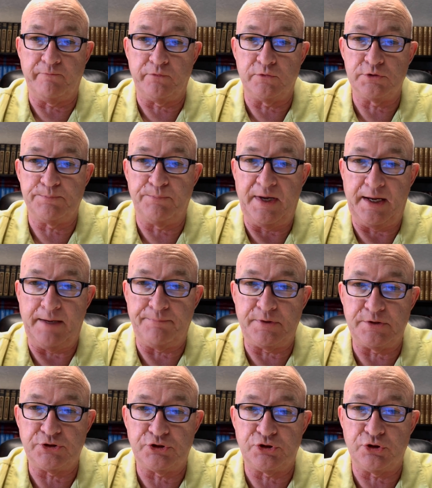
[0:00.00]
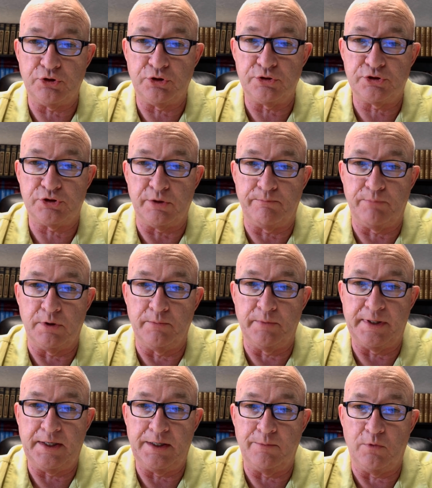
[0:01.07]
First Baptist Church of
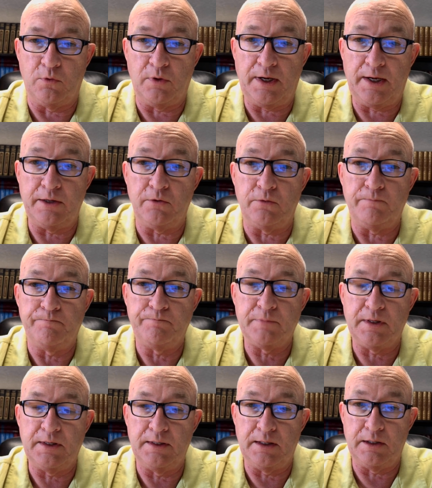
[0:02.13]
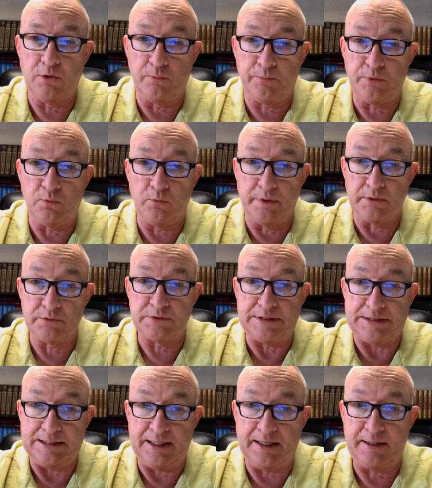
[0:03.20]
Birmingham, Ohio, and I hope you're well
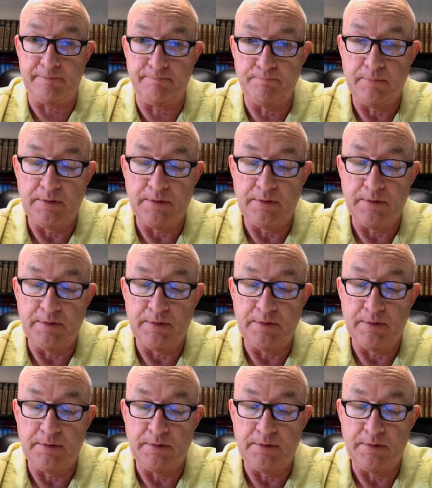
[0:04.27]
today.